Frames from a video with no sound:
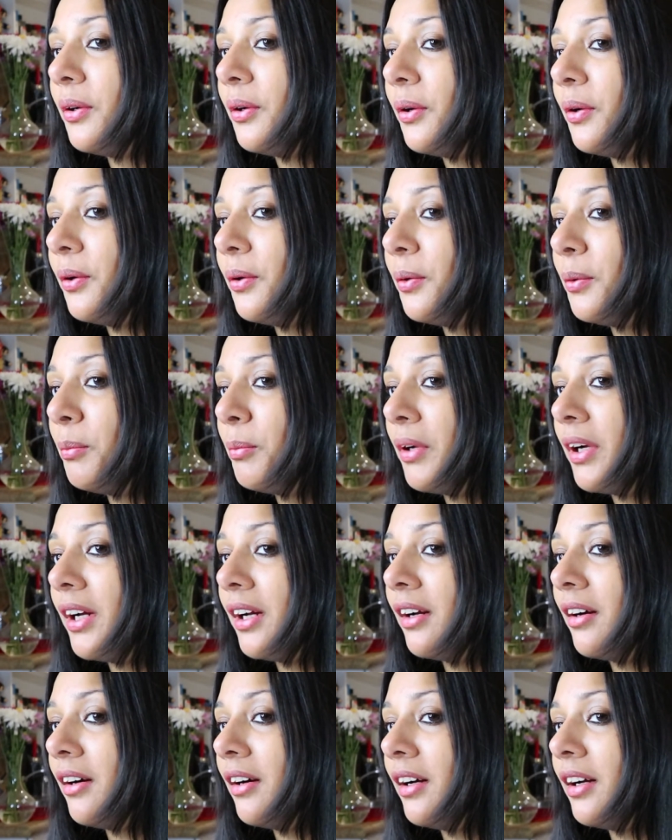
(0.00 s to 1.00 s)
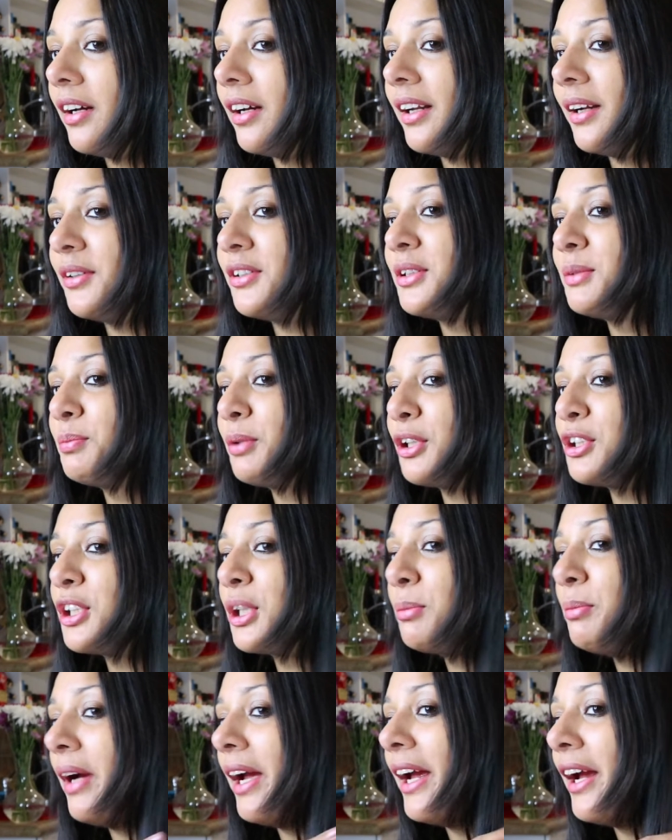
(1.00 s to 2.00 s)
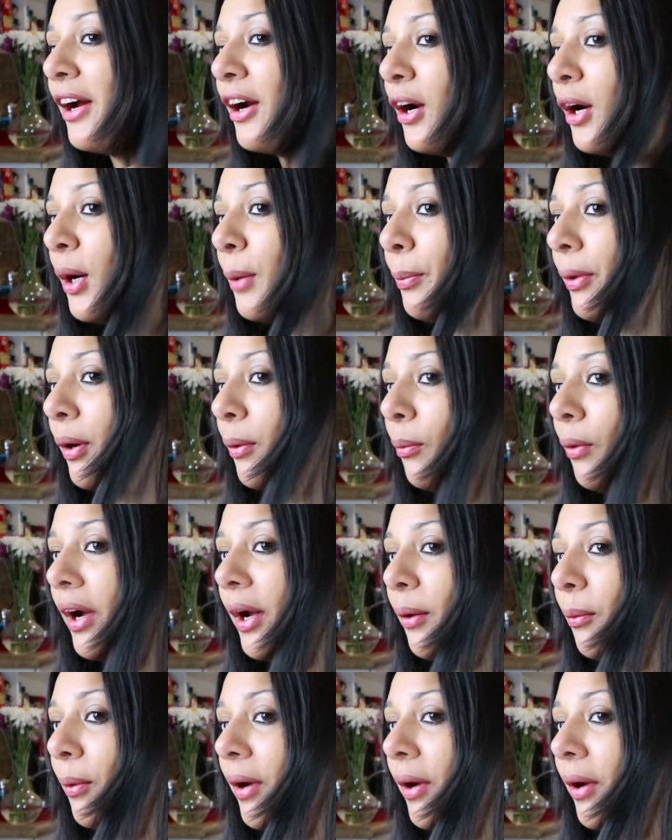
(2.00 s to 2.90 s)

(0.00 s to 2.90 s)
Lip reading: Oh my god. I was just brushing my hair and I'm like, wait,